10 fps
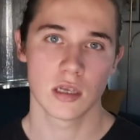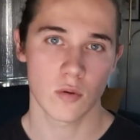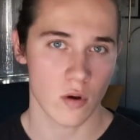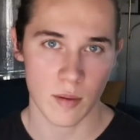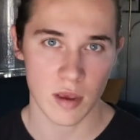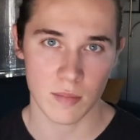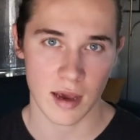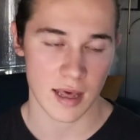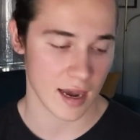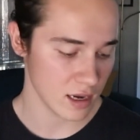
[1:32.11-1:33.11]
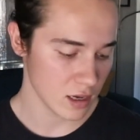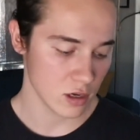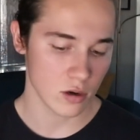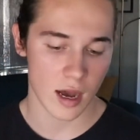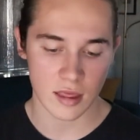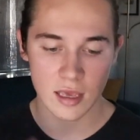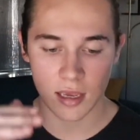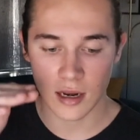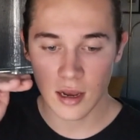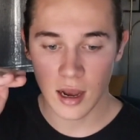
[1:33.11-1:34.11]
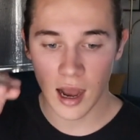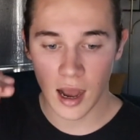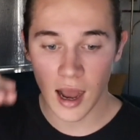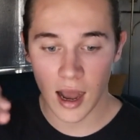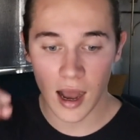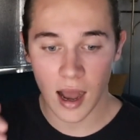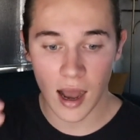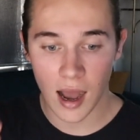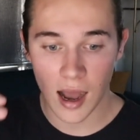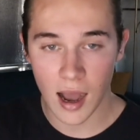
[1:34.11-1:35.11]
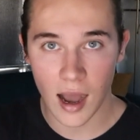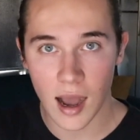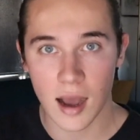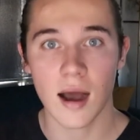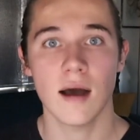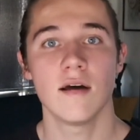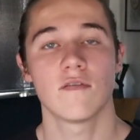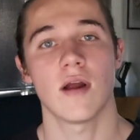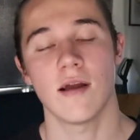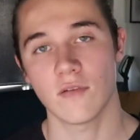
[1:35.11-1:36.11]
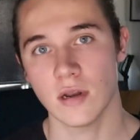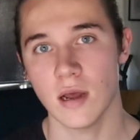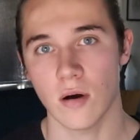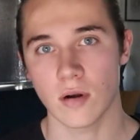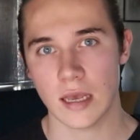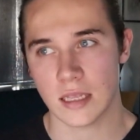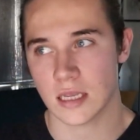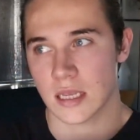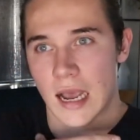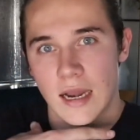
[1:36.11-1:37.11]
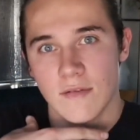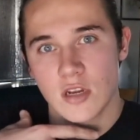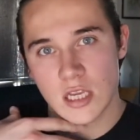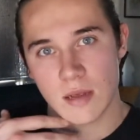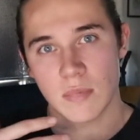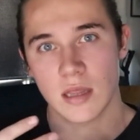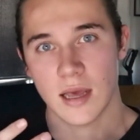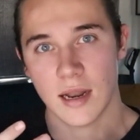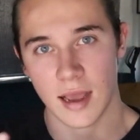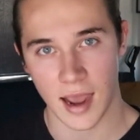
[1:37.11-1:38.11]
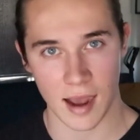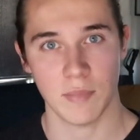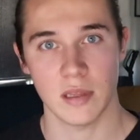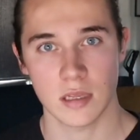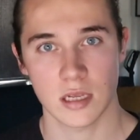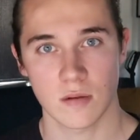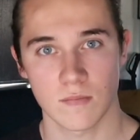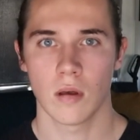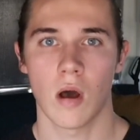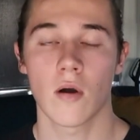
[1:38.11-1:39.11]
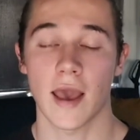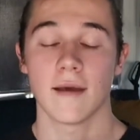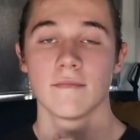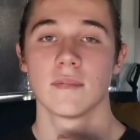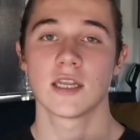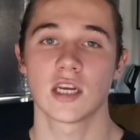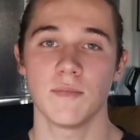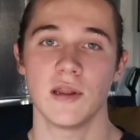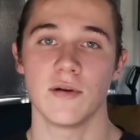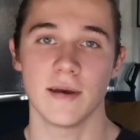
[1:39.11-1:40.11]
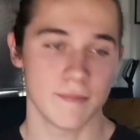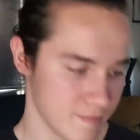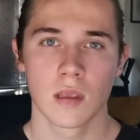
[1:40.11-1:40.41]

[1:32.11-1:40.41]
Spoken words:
What do I mean by that? You're not thinking for every note. It's kind of just something that happens. Okay, let's jump into it.